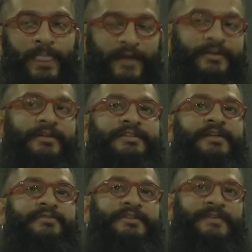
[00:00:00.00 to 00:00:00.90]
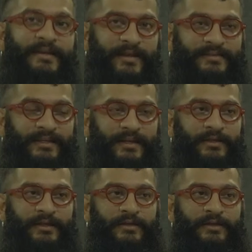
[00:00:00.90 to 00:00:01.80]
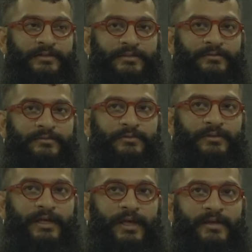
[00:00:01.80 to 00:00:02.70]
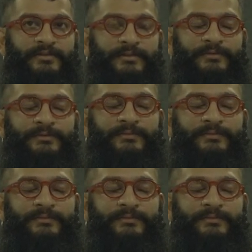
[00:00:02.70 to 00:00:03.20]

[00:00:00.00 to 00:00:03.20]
that in itself is fantastic. I think it's kick-ass.